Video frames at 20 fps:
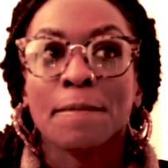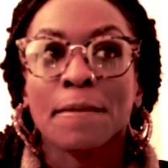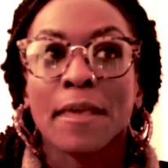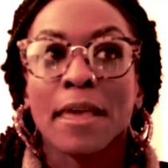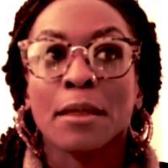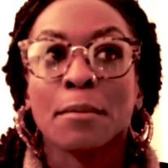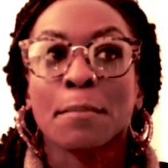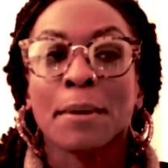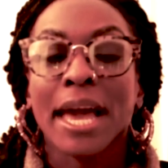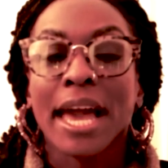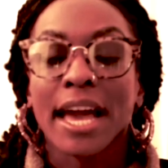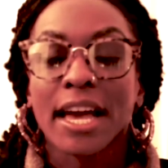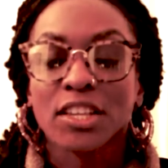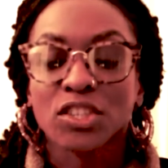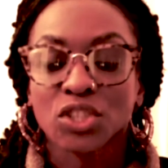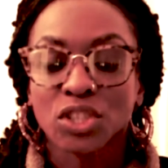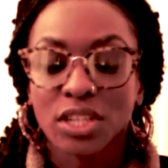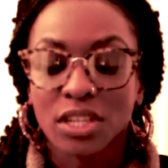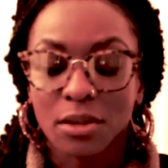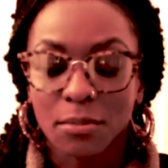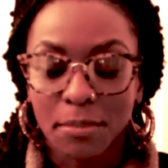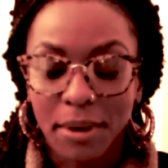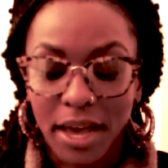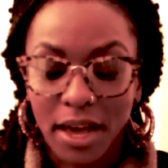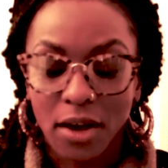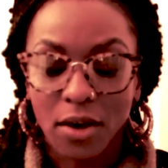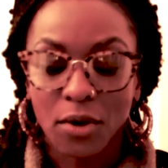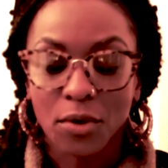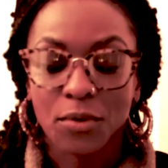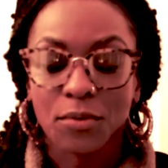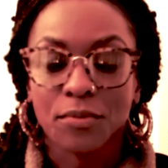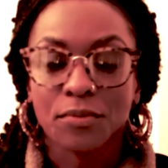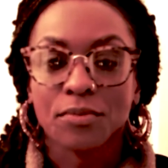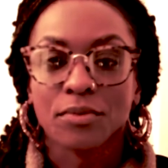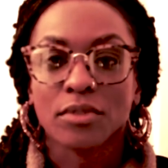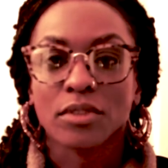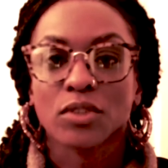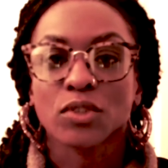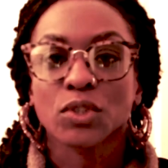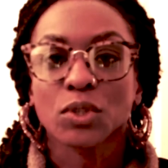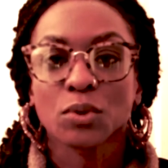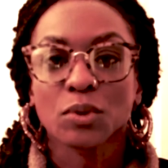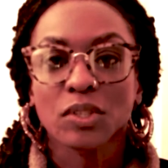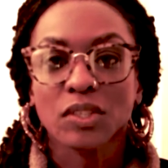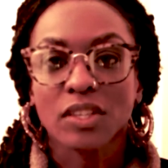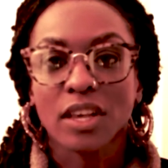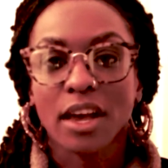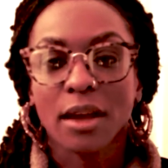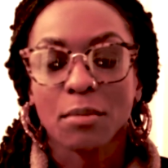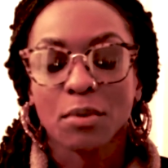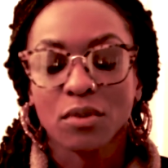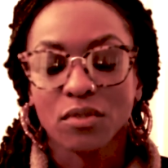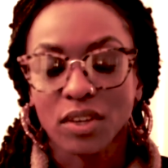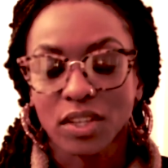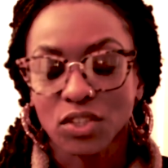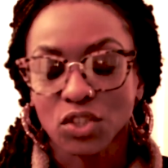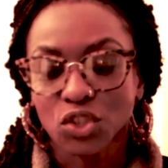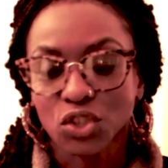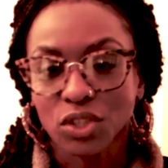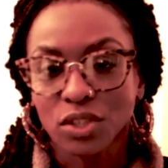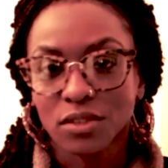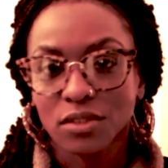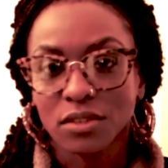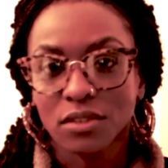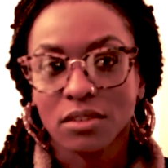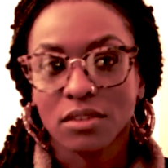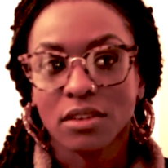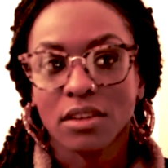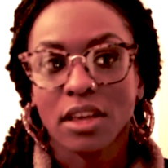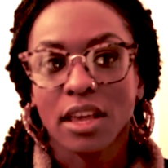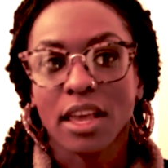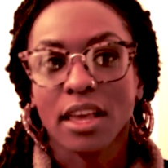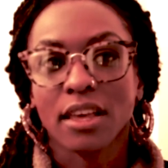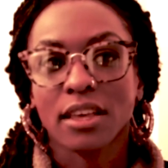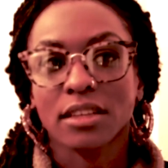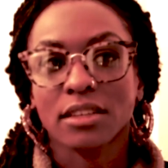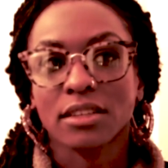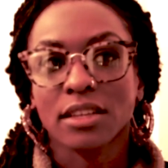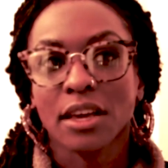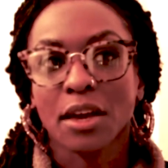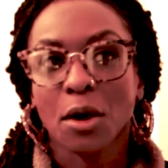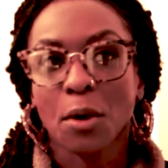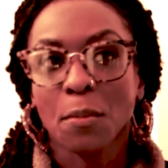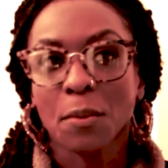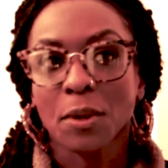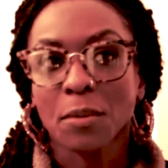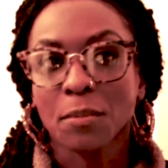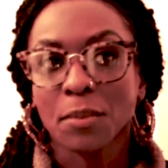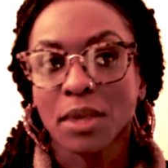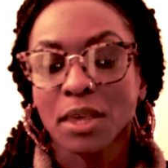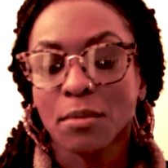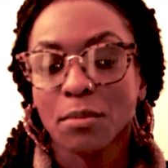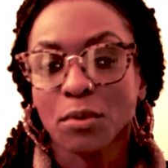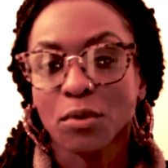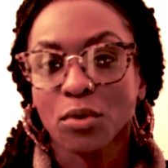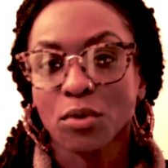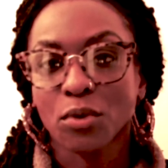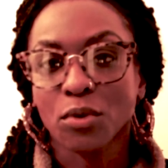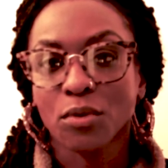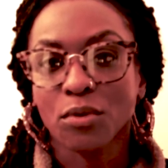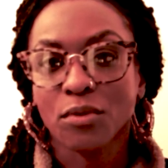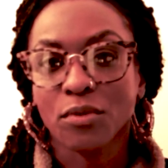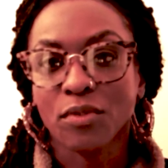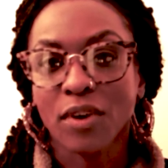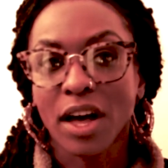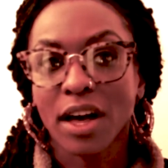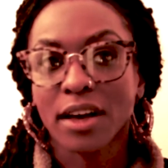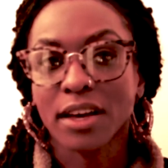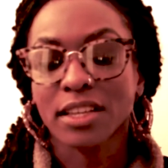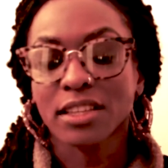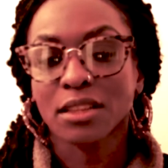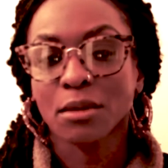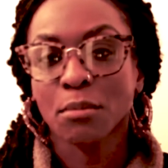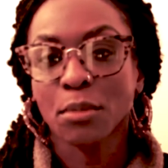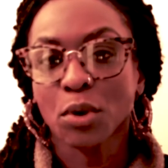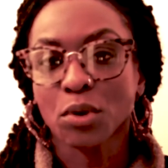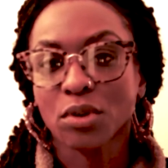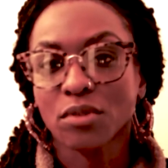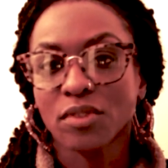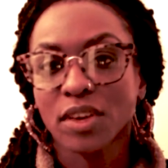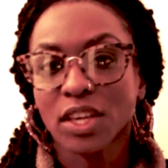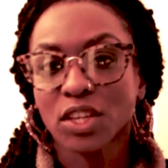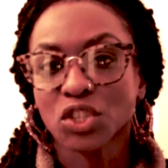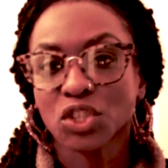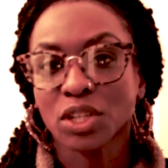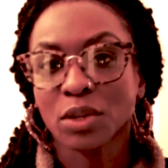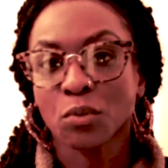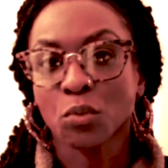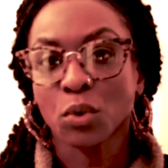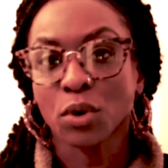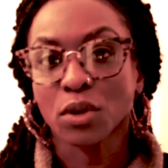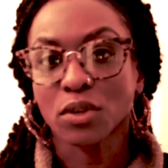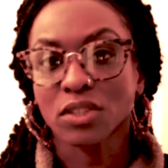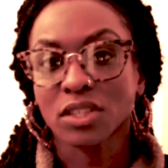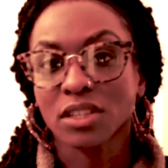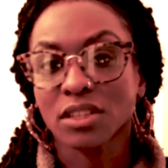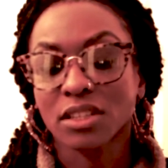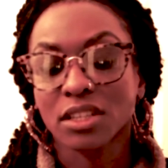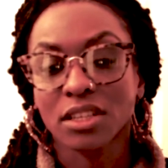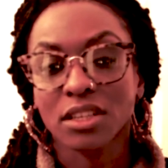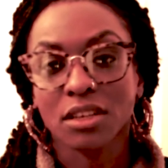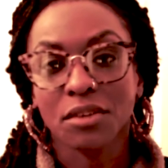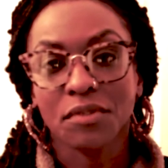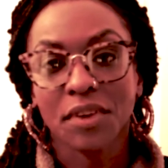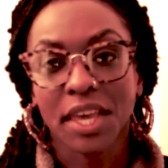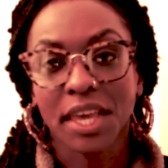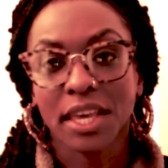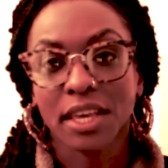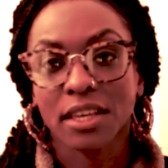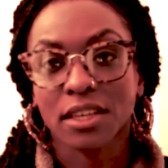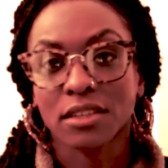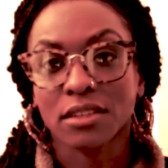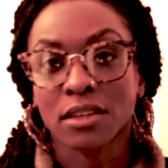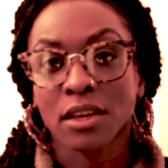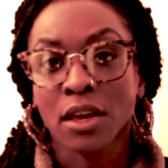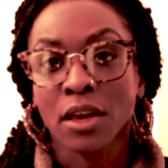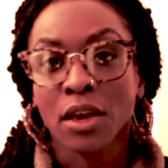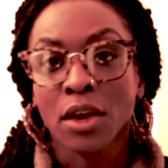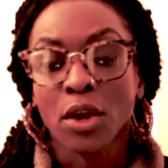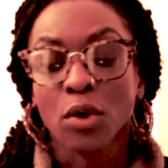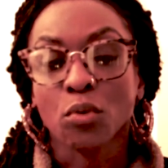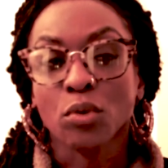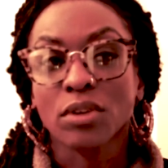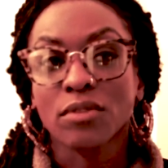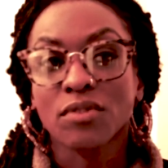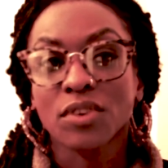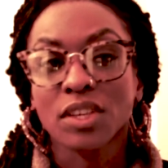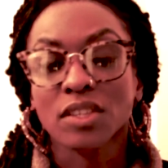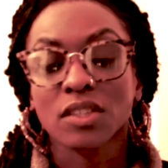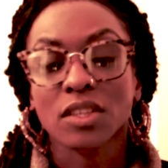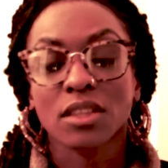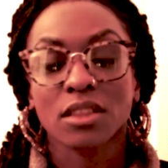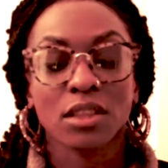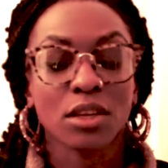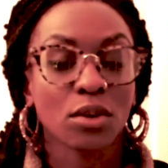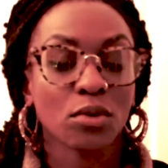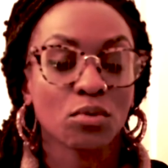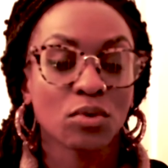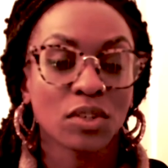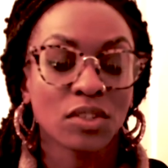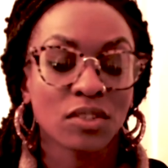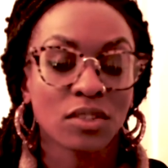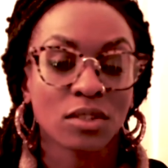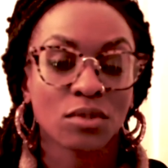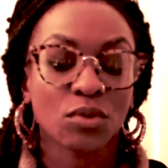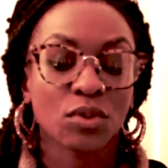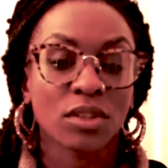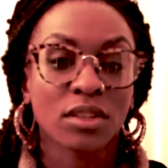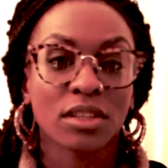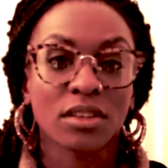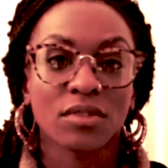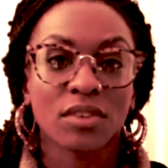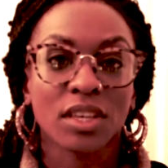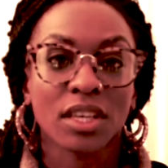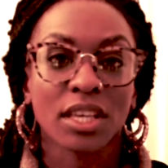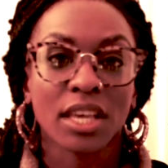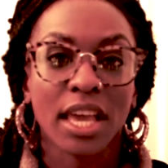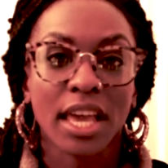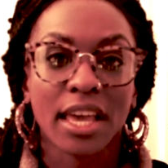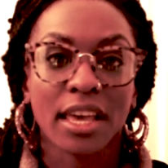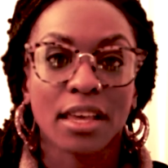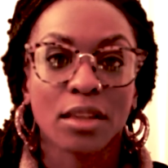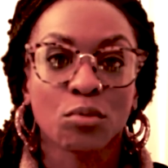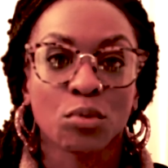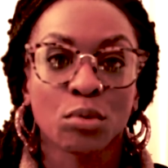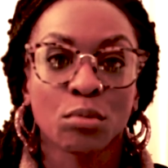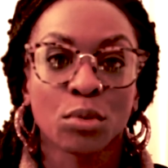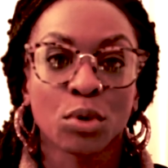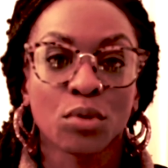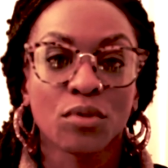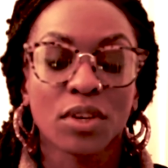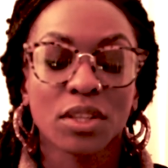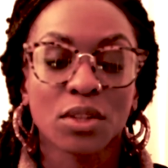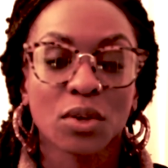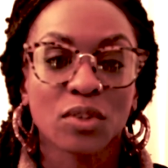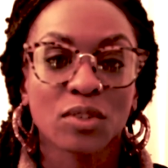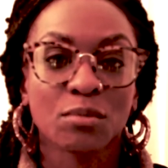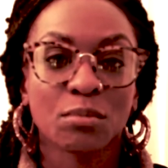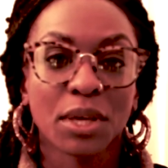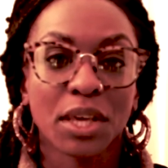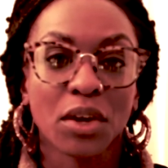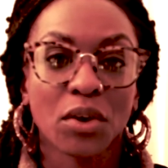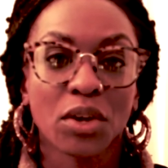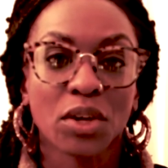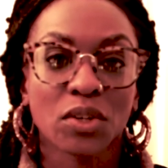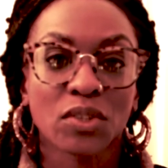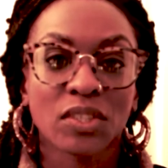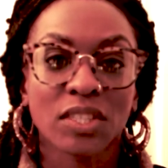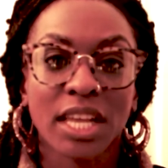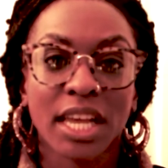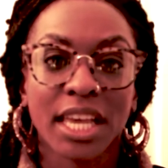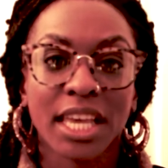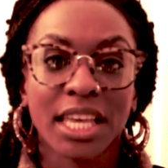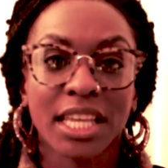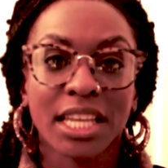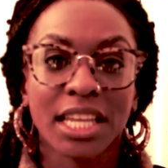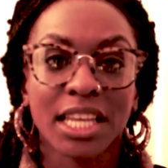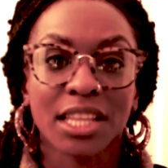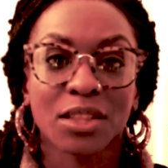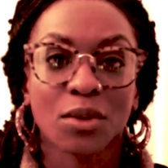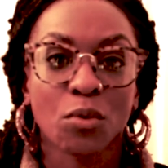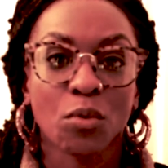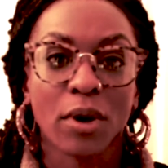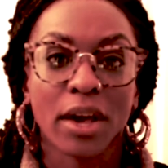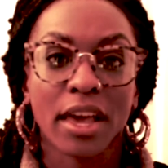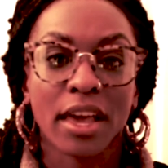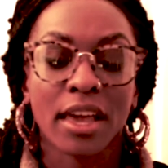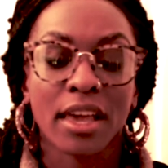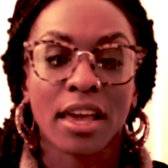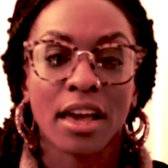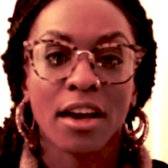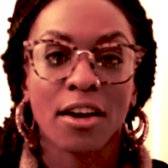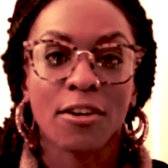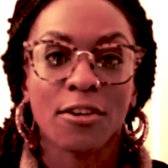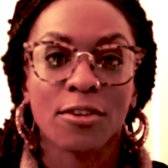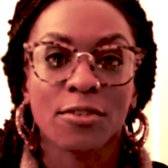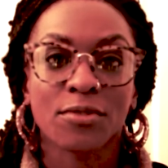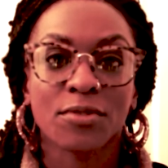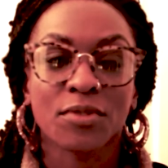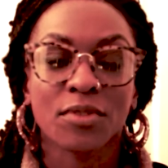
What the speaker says: and passionate about suicide prevention and helping people find the motivation and will to live and revisit their reasons for living and removing those barriers that get in the way of